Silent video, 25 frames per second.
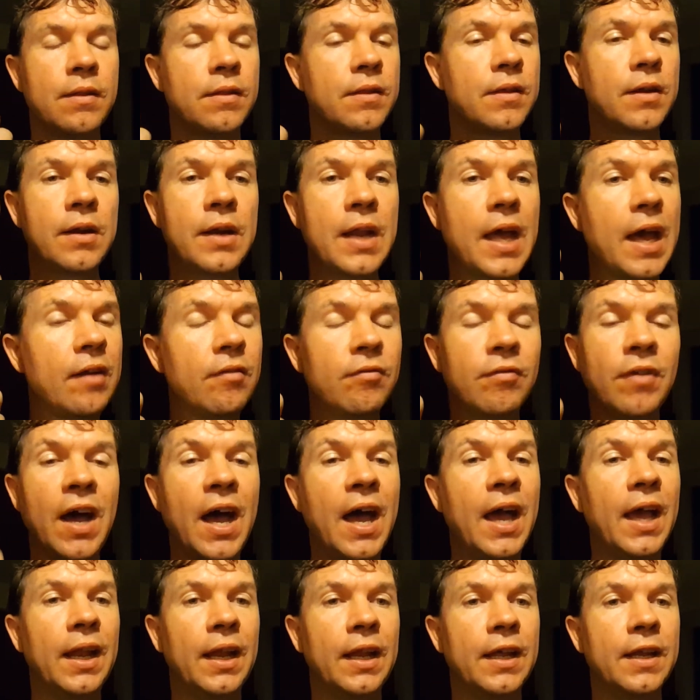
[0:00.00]
They're not
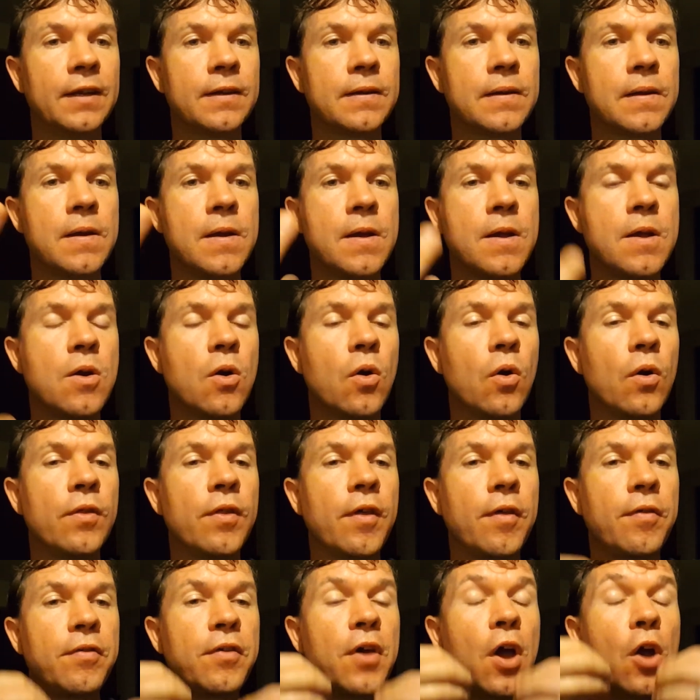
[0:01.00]
violent. Or
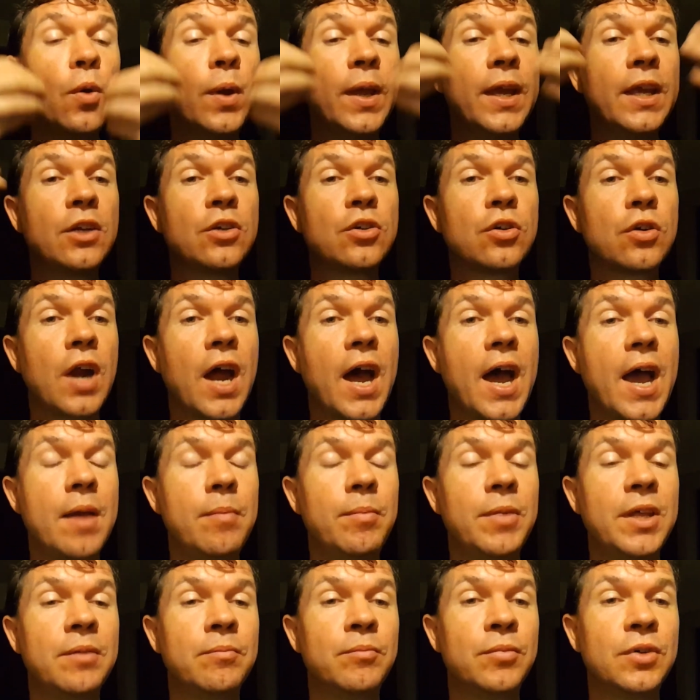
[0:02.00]
the Thoe tribe in